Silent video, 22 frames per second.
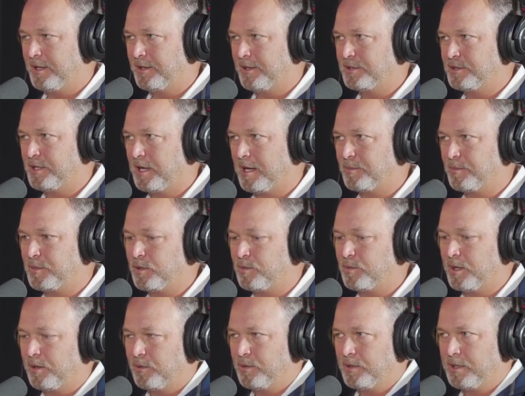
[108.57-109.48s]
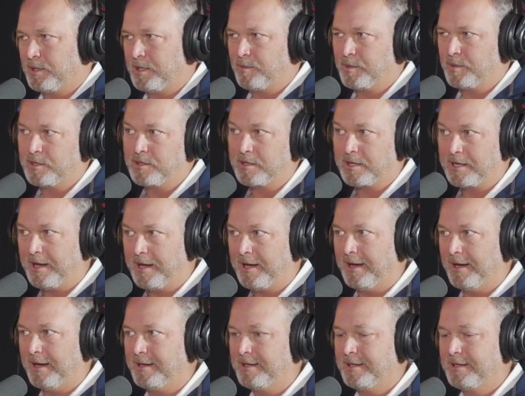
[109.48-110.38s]
have a job to do, but I really am a good
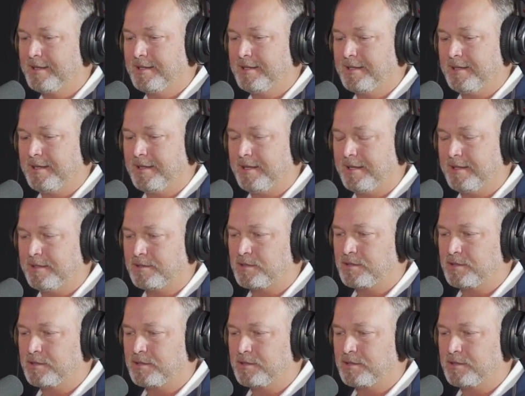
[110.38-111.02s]
guy. Yeah. And